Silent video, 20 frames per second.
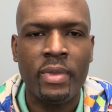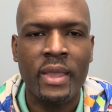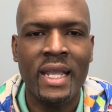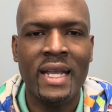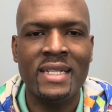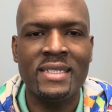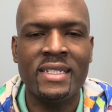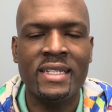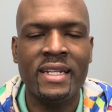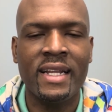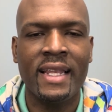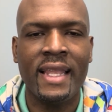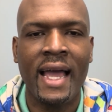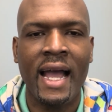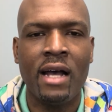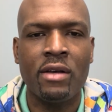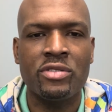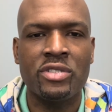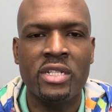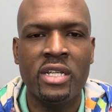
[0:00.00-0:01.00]
is it
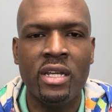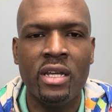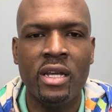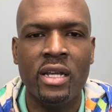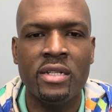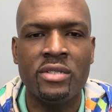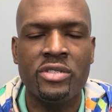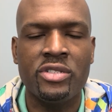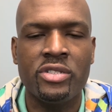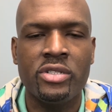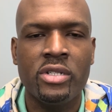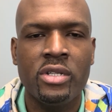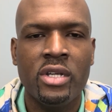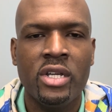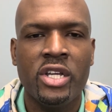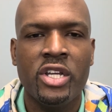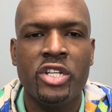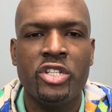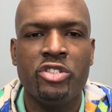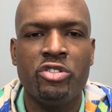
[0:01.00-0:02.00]
allows kids
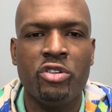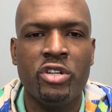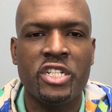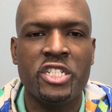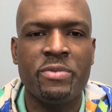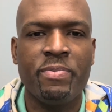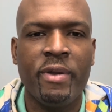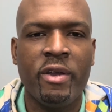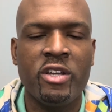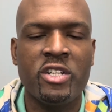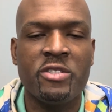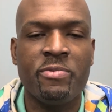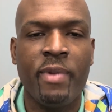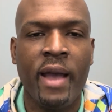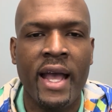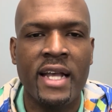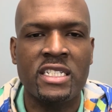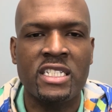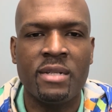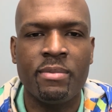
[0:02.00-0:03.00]
to experience
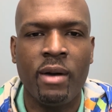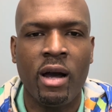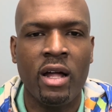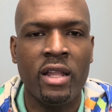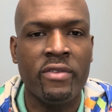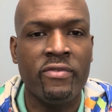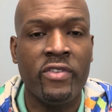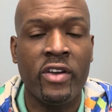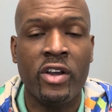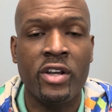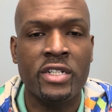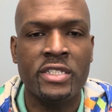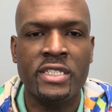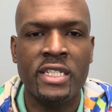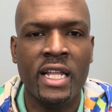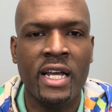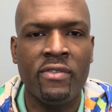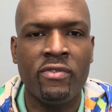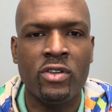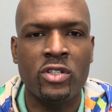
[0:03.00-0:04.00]
basketball at various
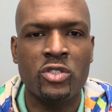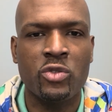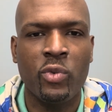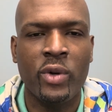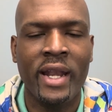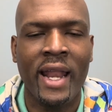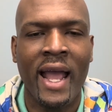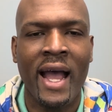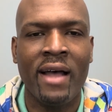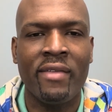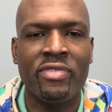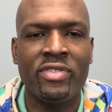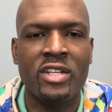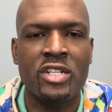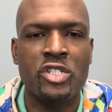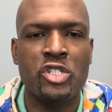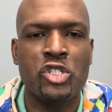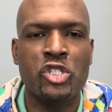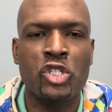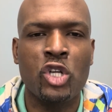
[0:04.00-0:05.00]
levels without the
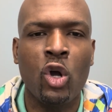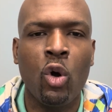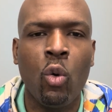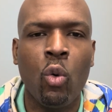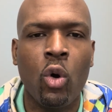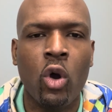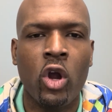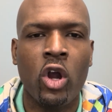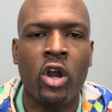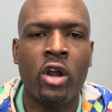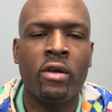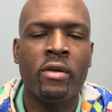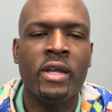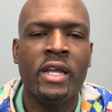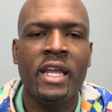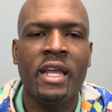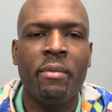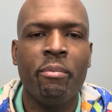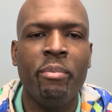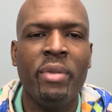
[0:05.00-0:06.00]
score
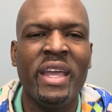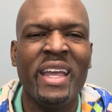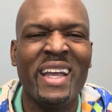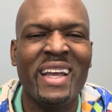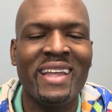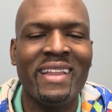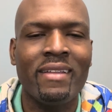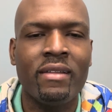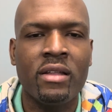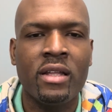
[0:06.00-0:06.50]
being a